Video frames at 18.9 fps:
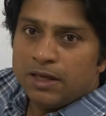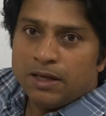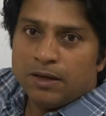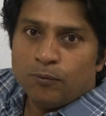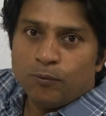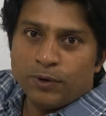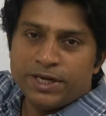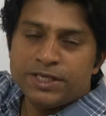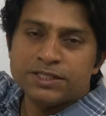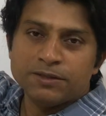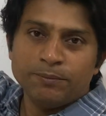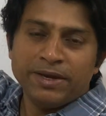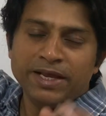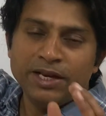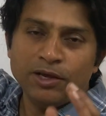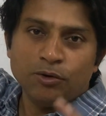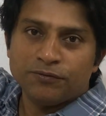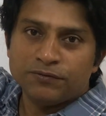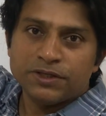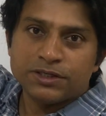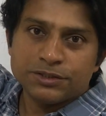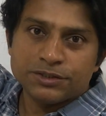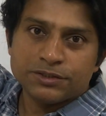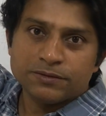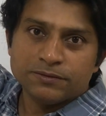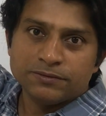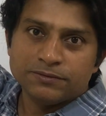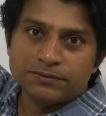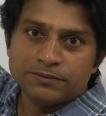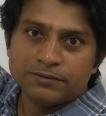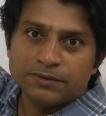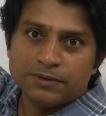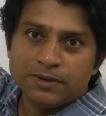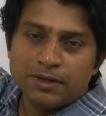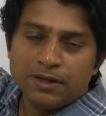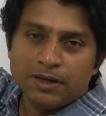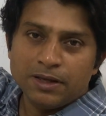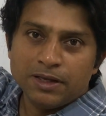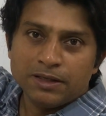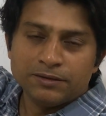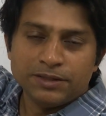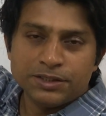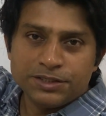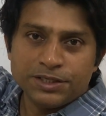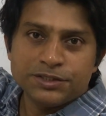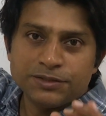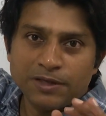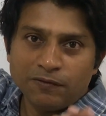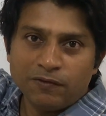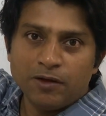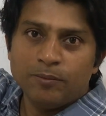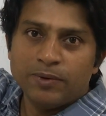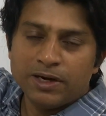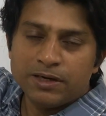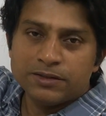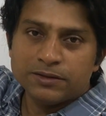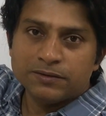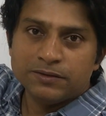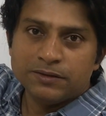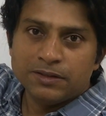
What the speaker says: what is the meaning of this? This is nothing but